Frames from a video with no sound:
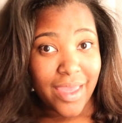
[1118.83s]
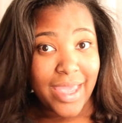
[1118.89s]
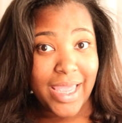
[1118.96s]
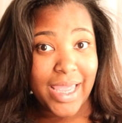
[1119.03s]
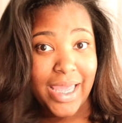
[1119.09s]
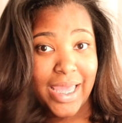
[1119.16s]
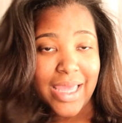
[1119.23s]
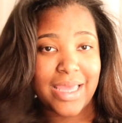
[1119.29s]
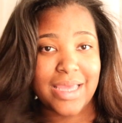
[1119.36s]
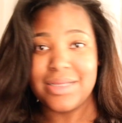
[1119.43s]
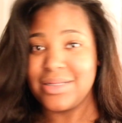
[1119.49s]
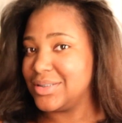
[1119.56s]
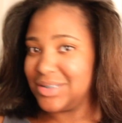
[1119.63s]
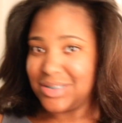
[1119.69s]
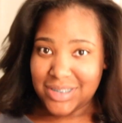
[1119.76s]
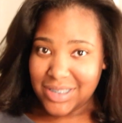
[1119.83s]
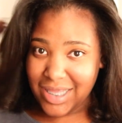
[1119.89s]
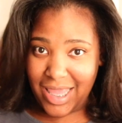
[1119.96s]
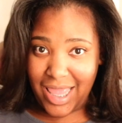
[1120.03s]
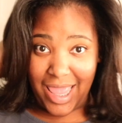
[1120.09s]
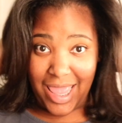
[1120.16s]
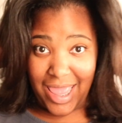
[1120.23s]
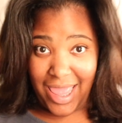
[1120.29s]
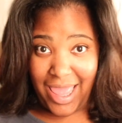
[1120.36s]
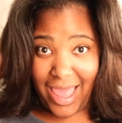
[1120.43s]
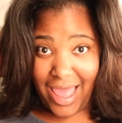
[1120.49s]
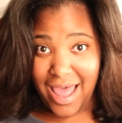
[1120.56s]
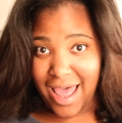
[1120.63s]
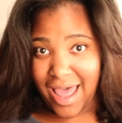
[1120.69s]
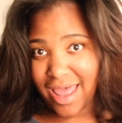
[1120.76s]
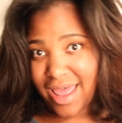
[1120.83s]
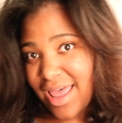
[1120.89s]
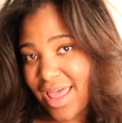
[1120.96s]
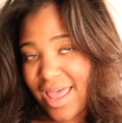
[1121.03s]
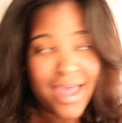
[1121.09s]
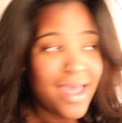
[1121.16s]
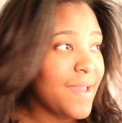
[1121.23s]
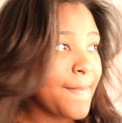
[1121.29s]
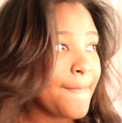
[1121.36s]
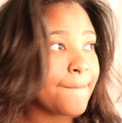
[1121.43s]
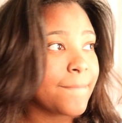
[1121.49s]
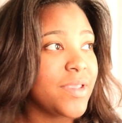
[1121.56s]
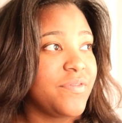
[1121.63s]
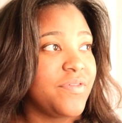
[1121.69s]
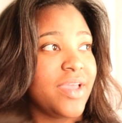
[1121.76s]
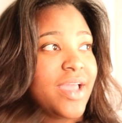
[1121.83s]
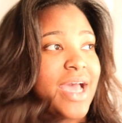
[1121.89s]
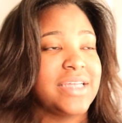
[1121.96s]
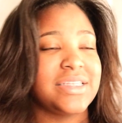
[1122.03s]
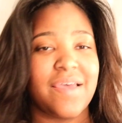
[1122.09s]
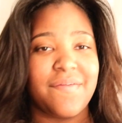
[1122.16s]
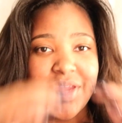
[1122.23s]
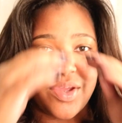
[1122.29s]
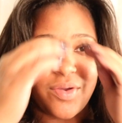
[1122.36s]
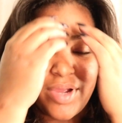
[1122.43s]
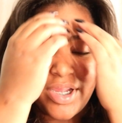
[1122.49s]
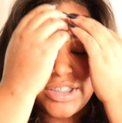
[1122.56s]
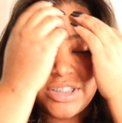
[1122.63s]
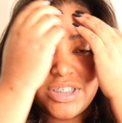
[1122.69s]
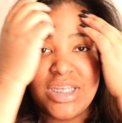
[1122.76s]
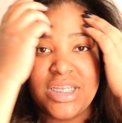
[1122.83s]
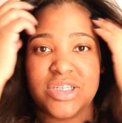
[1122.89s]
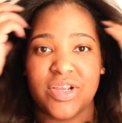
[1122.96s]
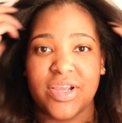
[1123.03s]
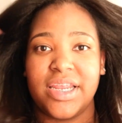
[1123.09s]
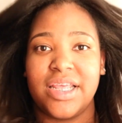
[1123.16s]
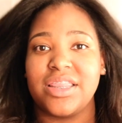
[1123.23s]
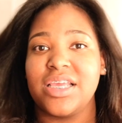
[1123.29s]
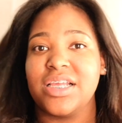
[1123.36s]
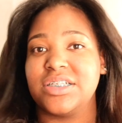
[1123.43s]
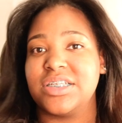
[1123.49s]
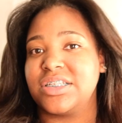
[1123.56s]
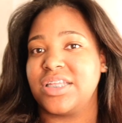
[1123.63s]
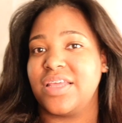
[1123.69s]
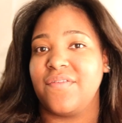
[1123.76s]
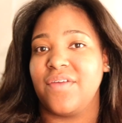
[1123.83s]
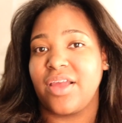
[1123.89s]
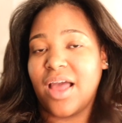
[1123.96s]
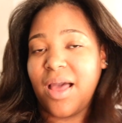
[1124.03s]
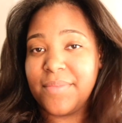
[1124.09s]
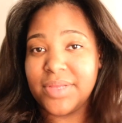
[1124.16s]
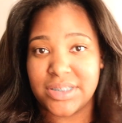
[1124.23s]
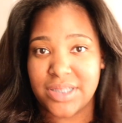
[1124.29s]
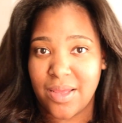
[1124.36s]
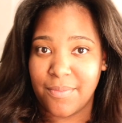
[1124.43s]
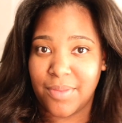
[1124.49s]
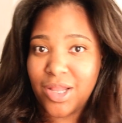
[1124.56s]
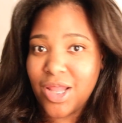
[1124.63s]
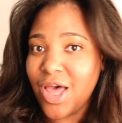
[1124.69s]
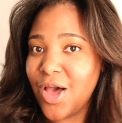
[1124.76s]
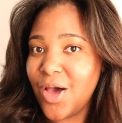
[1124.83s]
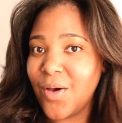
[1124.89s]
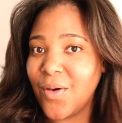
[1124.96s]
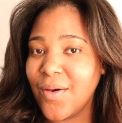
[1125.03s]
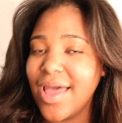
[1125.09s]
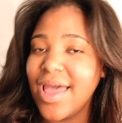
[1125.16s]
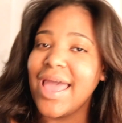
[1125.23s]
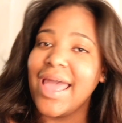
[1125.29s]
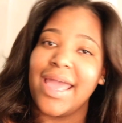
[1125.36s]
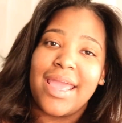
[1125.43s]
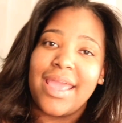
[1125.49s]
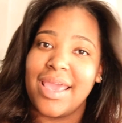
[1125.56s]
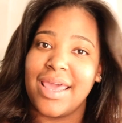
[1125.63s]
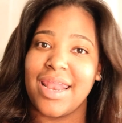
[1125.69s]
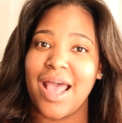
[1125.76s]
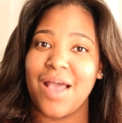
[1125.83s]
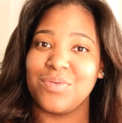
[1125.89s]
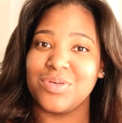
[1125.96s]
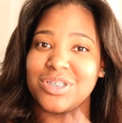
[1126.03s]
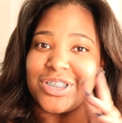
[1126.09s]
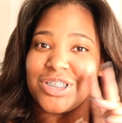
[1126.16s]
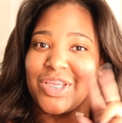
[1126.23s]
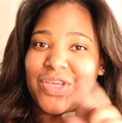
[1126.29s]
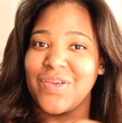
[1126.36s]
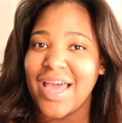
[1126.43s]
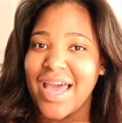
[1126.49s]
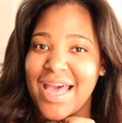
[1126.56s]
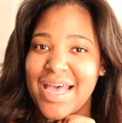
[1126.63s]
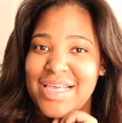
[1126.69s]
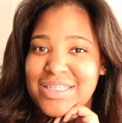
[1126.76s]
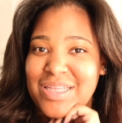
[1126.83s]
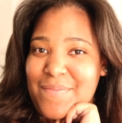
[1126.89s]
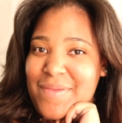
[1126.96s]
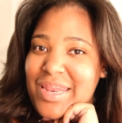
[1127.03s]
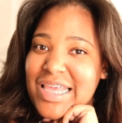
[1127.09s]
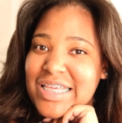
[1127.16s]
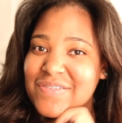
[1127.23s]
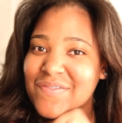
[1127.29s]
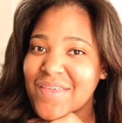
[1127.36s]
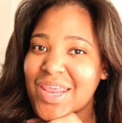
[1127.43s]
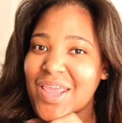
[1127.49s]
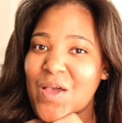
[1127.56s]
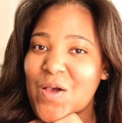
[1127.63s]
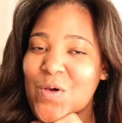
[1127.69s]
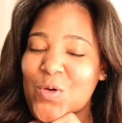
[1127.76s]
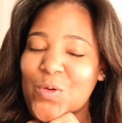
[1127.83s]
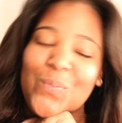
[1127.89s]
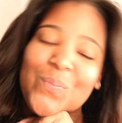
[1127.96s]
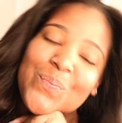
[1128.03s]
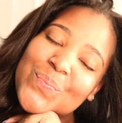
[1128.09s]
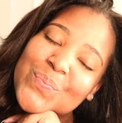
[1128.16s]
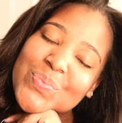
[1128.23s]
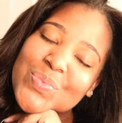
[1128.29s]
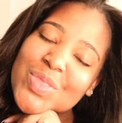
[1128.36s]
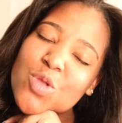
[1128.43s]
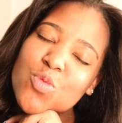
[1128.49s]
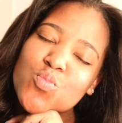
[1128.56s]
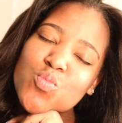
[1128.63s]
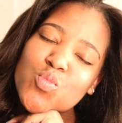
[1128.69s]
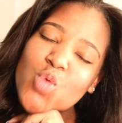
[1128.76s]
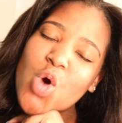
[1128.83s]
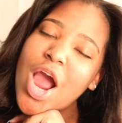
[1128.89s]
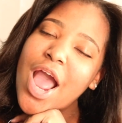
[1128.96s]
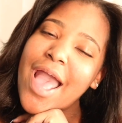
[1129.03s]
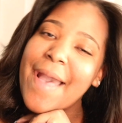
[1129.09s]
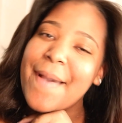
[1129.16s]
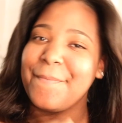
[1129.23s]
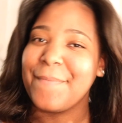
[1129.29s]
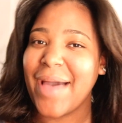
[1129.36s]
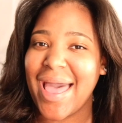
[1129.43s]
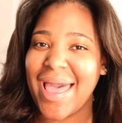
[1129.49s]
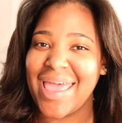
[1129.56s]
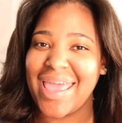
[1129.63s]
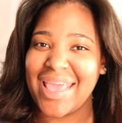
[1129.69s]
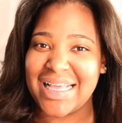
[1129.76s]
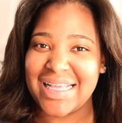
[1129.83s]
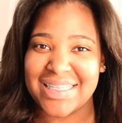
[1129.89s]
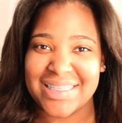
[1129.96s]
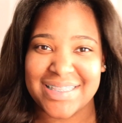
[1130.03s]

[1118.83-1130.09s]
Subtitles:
And yeah, if you guys have any questions or anything, just leave your comments down below, and I will see you guys in my next video. Bye.